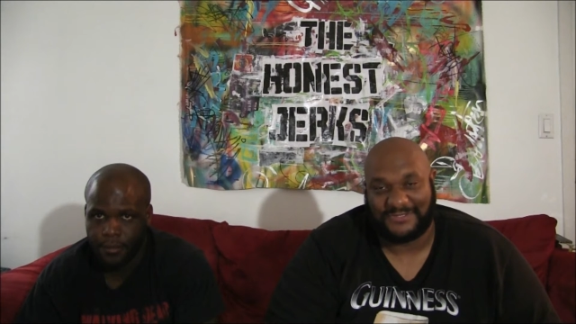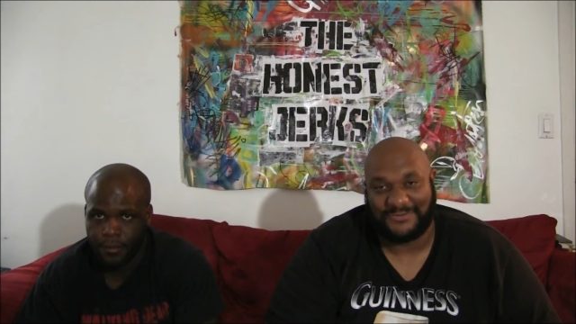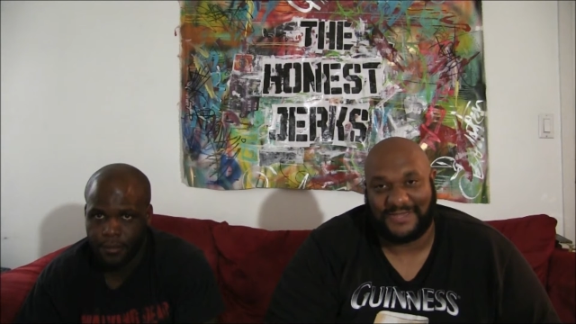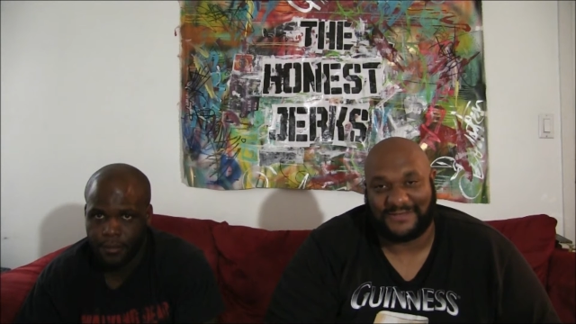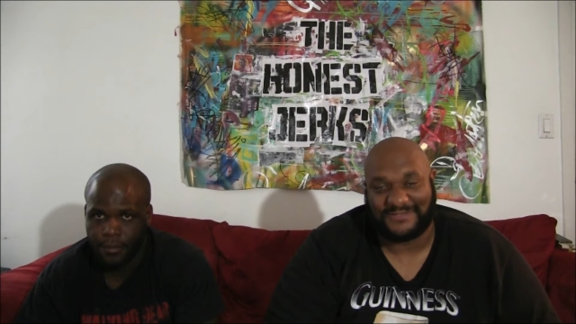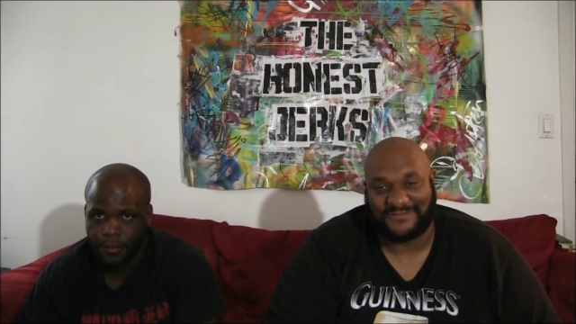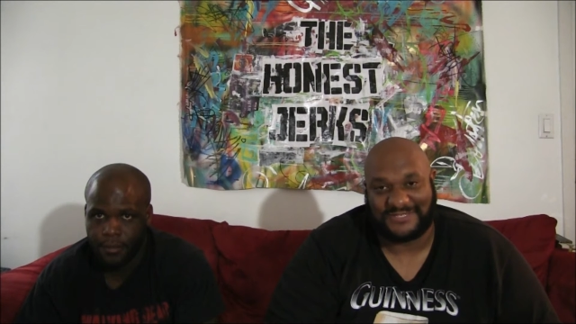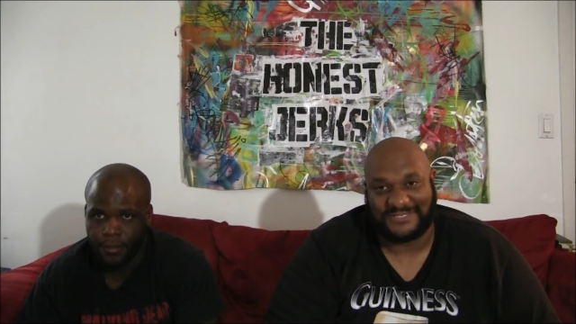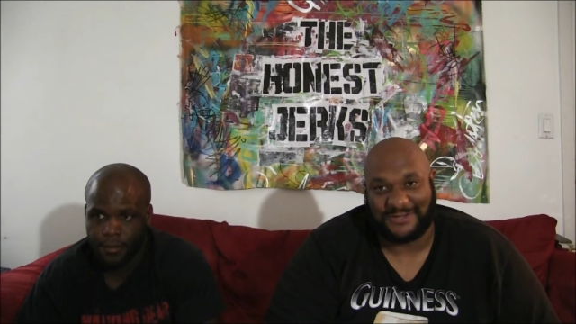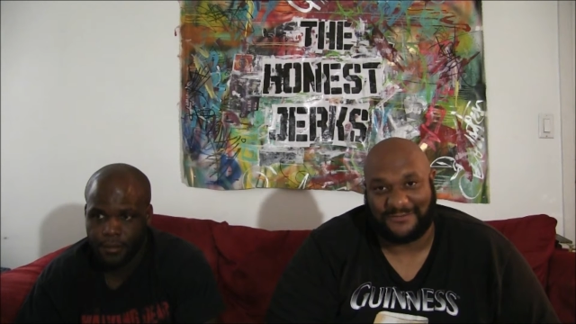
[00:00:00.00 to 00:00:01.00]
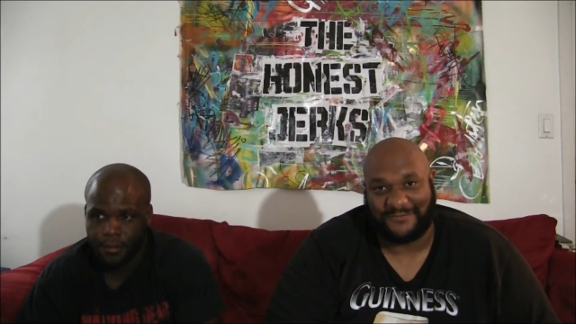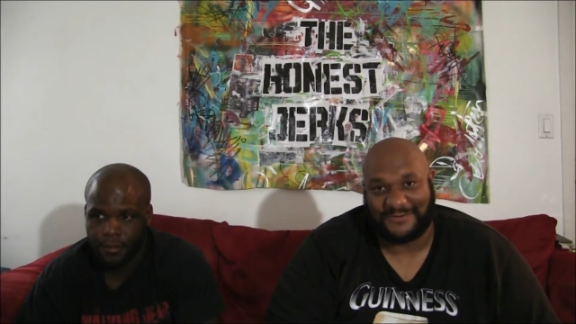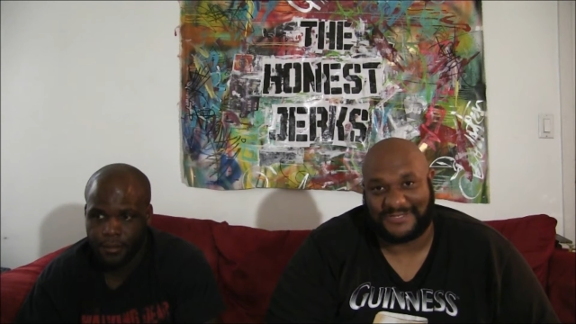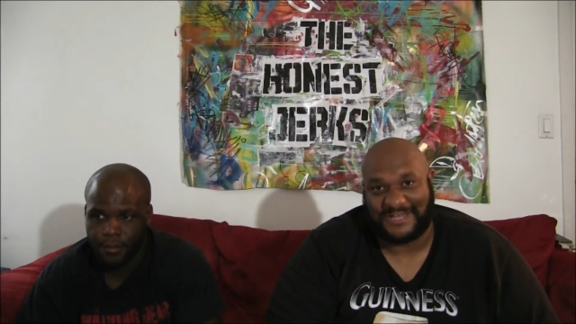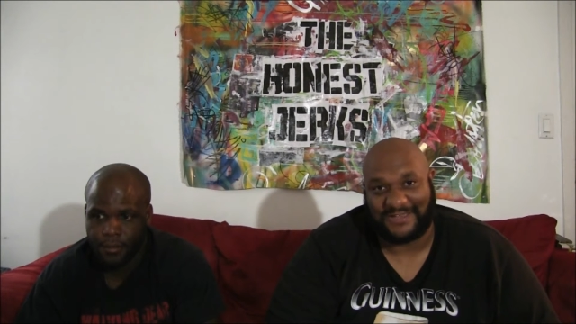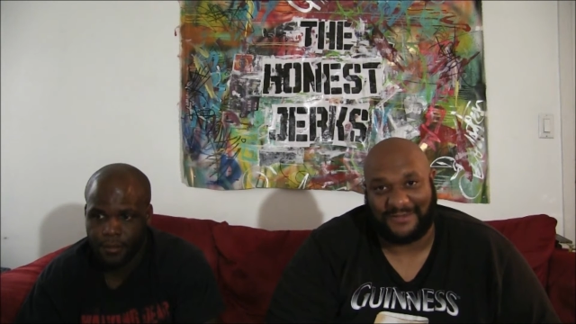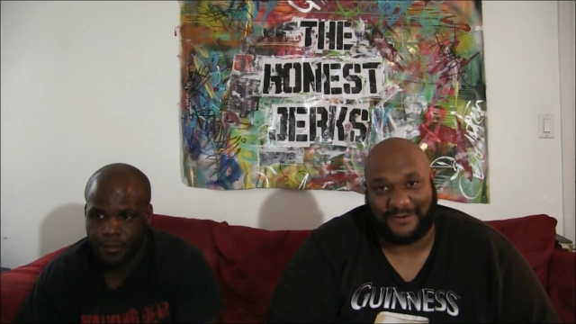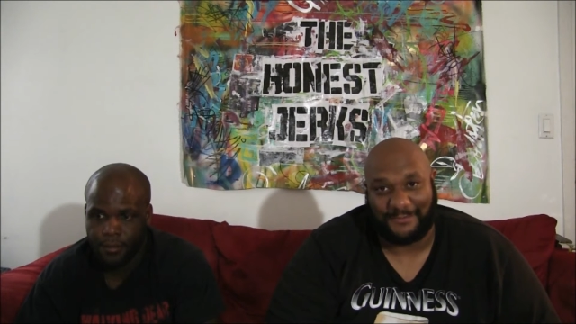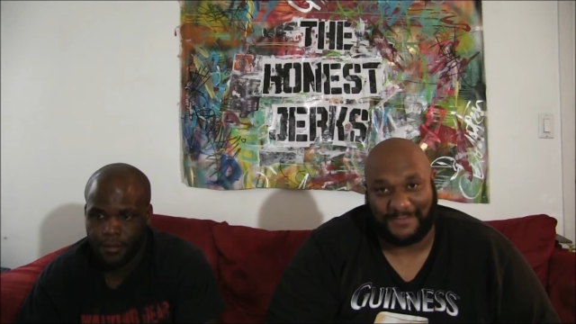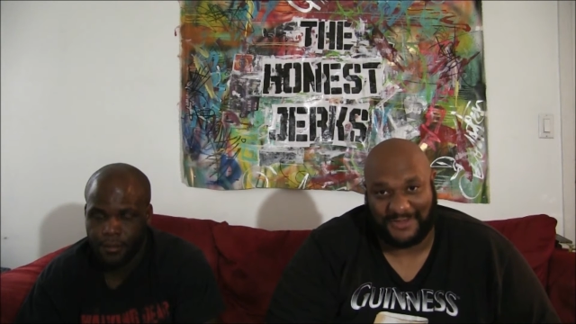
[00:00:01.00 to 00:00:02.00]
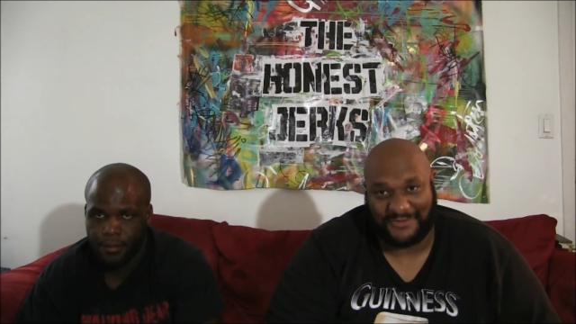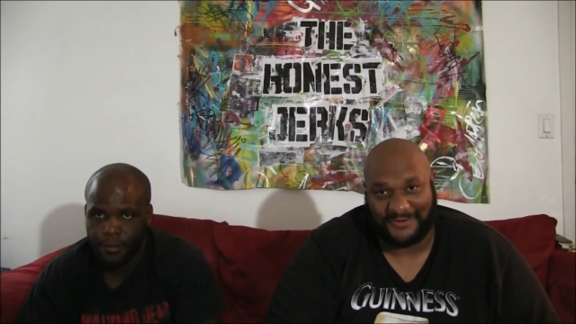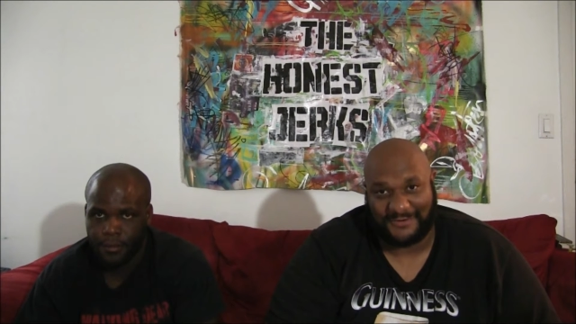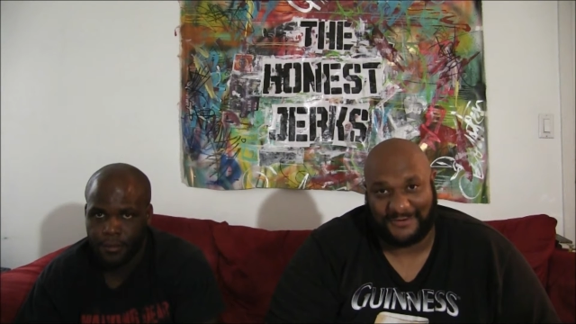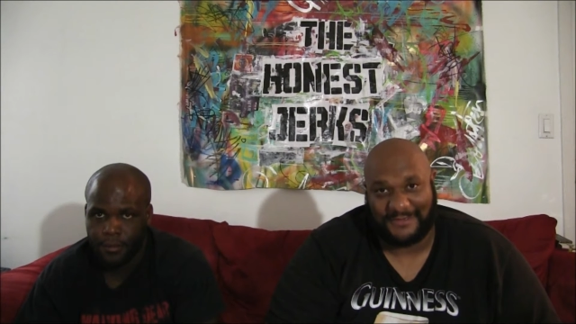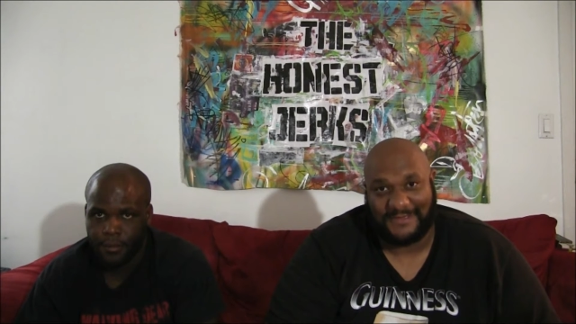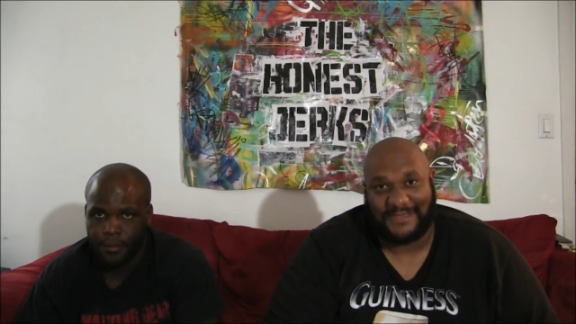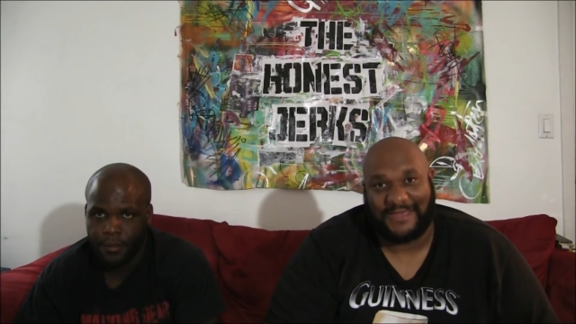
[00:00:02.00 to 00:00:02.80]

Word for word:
Speaker 1: two counts of assault for attacking her mother